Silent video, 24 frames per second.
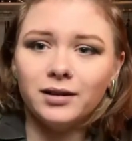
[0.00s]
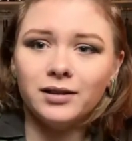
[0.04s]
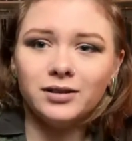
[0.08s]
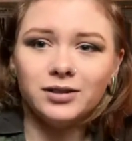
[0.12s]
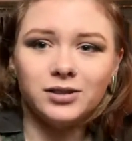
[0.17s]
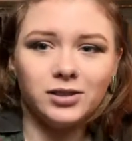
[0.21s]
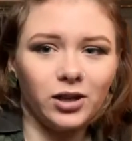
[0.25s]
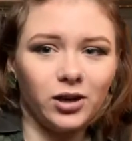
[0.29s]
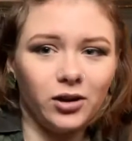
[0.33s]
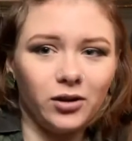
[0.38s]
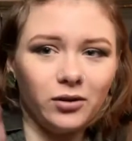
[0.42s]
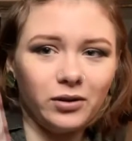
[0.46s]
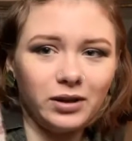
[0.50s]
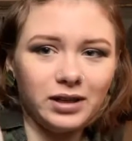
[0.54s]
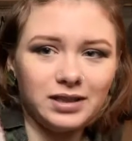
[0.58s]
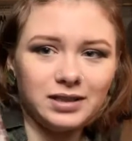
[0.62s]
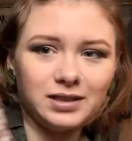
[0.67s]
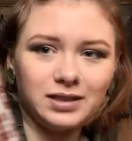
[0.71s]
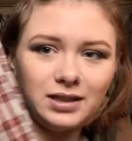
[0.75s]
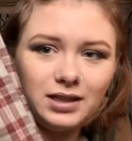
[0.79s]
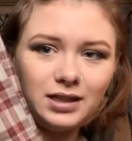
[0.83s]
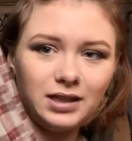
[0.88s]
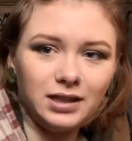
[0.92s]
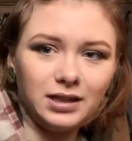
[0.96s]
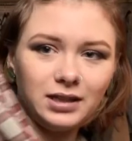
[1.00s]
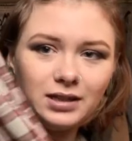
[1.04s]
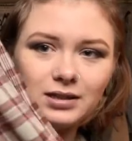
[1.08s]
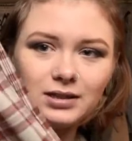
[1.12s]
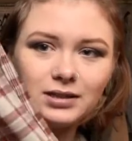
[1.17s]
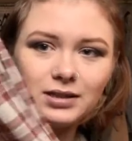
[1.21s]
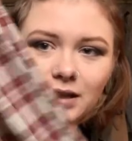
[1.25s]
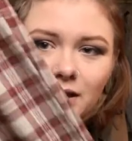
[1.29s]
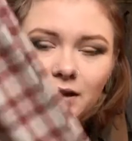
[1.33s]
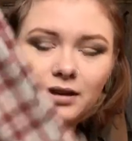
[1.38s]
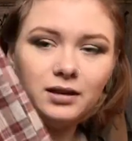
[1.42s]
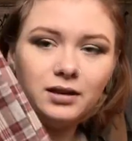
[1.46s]
So it's
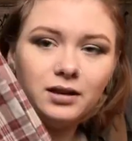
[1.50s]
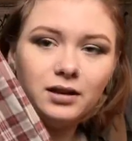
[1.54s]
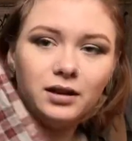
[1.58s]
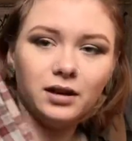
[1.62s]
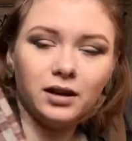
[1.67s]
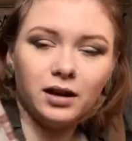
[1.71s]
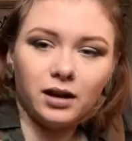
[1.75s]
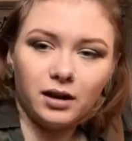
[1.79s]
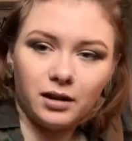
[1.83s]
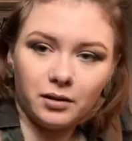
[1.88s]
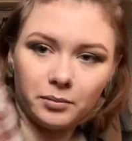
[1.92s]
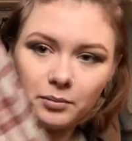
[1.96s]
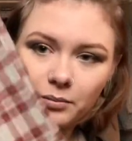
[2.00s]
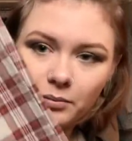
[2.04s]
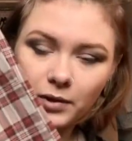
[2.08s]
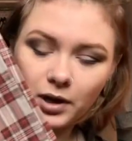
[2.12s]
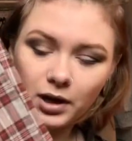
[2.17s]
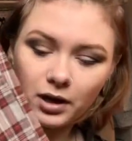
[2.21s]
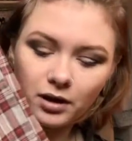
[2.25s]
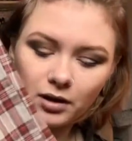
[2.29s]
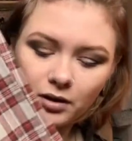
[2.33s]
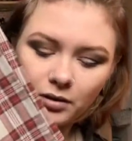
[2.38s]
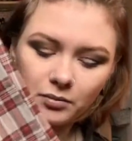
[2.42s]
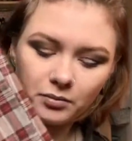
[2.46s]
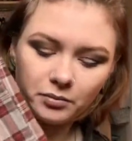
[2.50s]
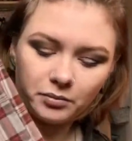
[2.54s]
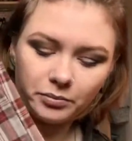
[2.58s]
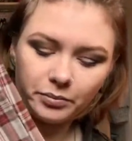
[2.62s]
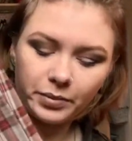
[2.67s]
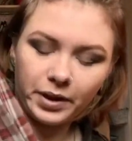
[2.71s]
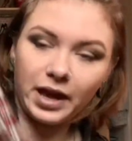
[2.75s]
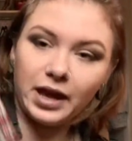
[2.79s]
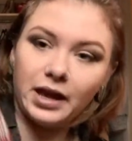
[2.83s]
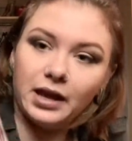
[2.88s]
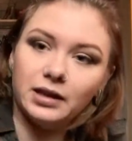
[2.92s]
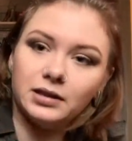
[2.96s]
these
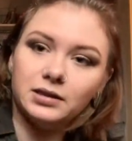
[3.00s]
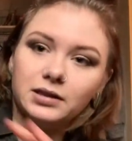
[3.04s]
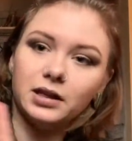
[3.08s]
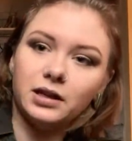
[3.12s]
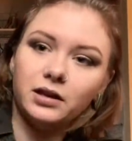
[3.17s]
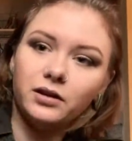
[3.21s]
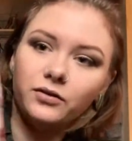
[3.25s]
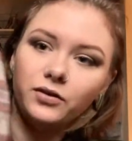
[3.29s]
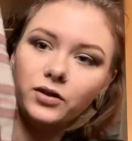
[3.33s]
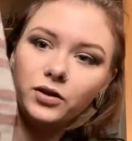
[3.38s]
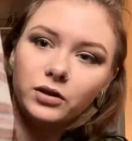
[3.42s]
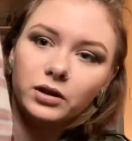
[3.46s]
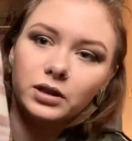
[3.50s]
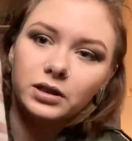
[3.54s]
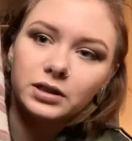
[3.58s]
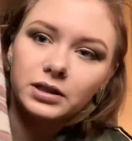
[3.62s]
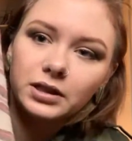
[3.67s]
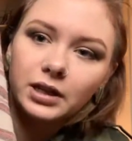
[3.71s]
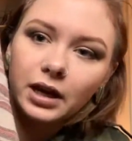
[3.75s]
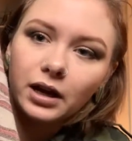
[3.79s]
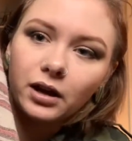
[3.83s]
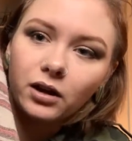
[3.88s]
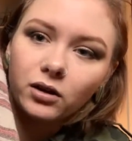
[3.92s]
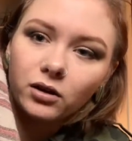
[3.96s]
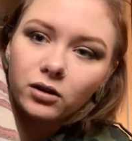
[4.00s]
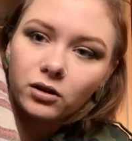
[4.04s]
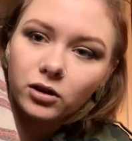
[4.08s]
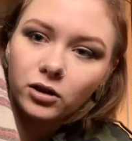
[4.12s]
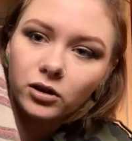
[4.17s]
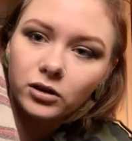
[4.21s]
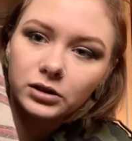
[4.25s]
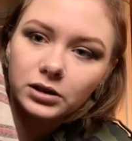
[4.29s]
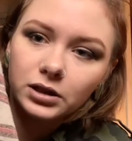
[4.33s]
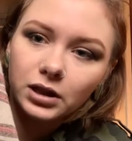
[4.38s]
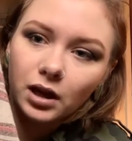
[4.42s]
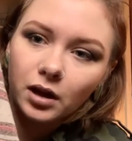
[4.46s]
pants, and if you can tell
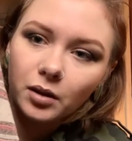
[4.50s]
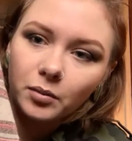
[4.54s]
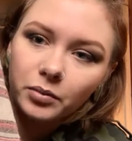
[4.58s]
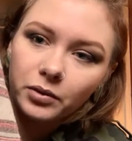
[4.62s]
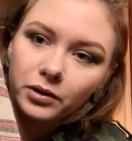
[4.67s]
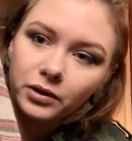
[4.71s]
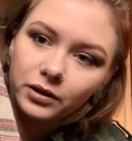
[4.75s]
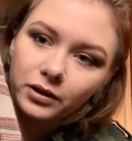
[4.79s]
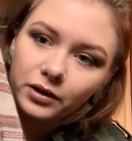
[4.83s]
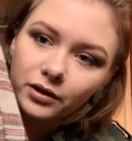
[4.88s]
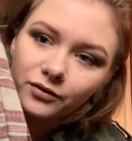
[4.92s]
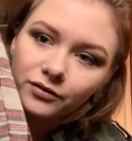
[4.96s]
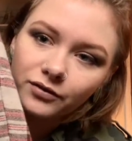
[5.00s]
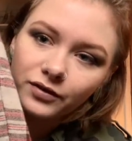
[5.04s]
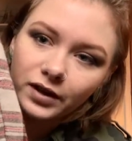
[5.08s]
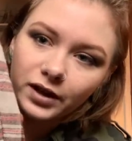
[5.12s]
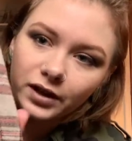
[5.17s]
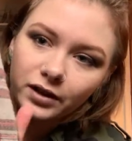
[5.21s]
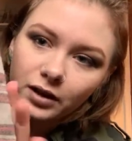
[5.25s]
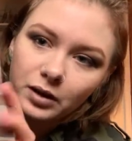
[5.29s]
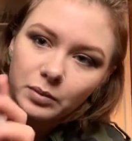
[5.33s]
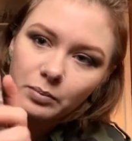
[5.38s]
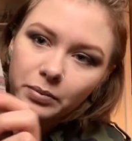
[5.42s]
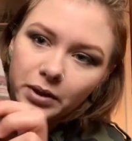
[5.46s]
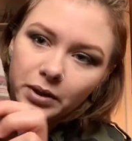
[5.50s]
close up, they're very